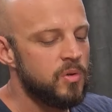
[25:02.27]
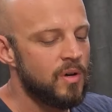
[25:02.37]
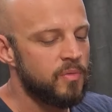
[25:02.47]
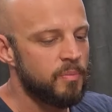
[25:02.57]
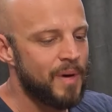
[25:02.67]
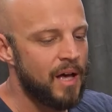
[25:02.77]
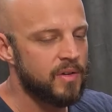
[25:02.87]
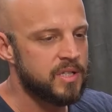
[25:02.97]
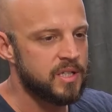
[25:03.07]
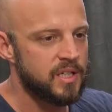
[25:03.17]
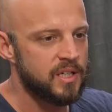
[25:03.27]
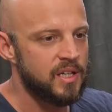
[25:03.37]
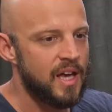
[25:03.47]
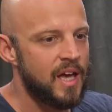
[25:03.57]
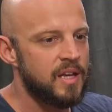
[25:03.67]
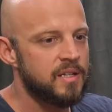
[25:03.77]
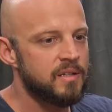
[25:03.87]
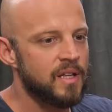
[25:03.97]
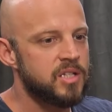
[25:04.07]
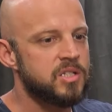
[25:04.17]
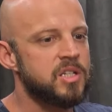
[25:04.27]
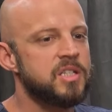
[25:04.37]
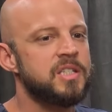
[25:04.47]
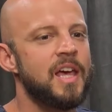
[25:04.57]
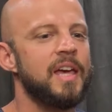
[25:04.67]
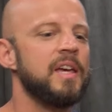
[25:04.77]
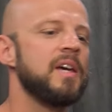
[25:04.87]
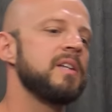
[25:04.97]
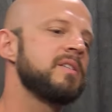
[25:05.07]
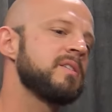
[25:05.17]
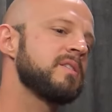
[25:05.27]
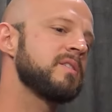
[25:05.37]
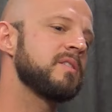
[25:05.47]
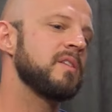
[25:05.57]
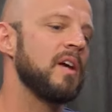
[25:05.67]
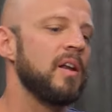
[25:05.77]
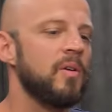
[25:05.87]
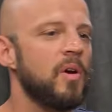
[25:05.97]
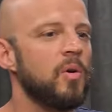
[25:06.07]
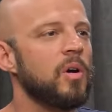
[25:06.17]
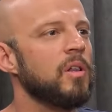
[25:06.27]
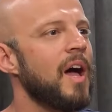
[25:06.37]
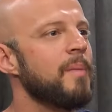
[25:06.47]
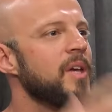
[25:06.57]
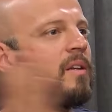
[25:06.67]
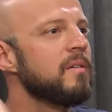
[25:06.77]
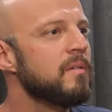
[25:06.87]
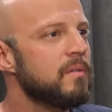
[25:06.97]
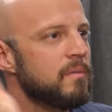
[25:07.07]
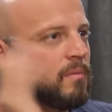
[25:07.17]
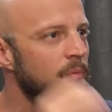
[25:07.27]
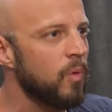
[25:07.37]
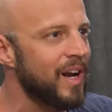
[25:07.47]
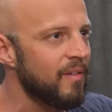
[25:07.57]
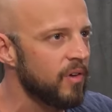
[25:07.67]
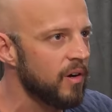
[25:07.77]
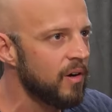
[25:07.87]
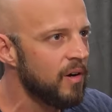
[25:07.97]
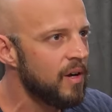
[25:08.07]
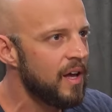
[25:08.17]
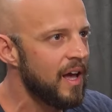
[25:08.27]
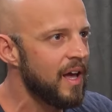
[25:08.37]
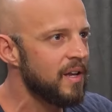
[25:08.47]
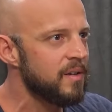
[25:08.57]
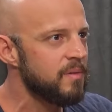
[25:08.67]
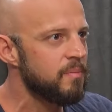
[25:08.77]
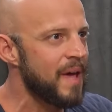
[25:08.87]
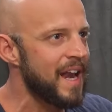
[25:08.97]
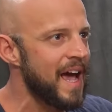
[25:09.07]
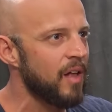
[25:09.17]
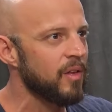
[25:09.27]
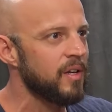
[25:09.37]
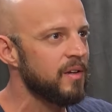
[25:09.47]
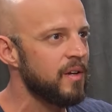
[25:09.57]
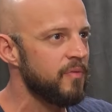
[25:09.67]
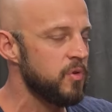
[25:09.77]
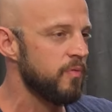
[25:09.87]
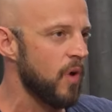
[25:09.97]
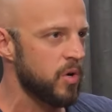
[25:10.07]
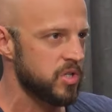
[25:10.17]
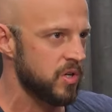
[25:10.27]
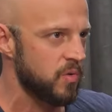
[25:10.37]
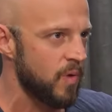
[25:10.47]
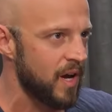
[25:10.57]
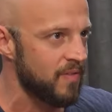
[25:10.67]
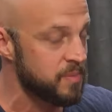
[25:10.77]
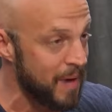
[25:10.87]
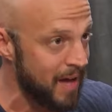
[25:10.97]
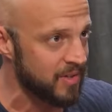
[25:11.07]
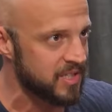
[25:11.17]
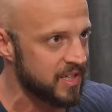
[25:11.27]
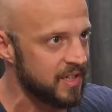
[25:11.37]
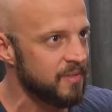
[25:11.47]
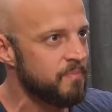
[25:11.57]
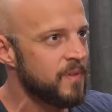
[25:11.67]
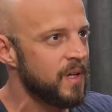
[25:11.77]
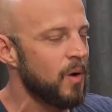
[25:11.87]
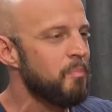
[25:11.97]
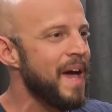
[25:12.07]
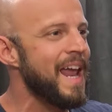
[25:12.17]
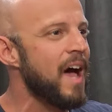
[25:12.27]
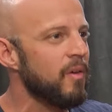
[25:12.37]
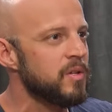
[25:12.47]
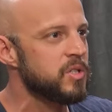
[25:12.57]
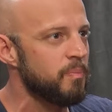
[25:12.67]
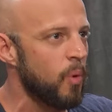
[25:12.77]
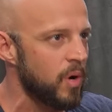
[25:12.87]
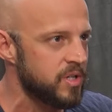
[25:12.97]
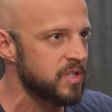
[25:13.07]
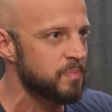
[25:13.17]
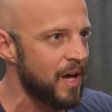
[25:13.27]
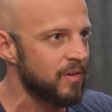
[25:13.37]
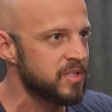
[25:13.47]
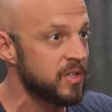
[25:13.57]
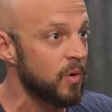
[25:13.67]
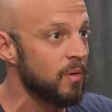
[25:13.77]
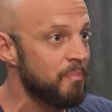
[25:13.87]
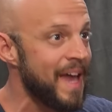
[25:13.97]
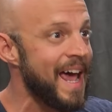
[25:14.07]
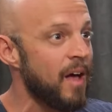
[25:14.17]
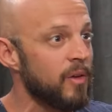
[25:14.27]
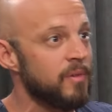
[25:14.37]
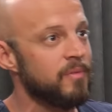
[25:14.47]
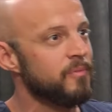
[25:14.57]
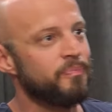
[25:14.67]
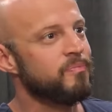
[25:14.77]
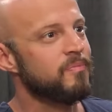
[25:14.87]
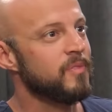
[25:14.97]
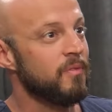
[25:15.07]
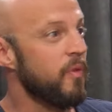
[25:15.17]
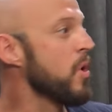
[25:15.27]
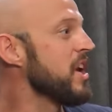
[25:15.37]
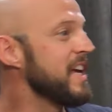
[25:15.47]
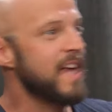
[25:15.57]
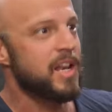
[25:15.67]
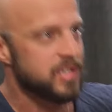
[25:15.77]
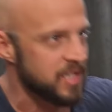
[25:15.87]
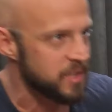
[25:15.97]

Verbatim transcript: you have a policy and let's just say it's I don't know climate, whatever. And Ben Allen, if you vote a certain way on this policy, you know Ben Allen supports this policy, or Ben Allen voted against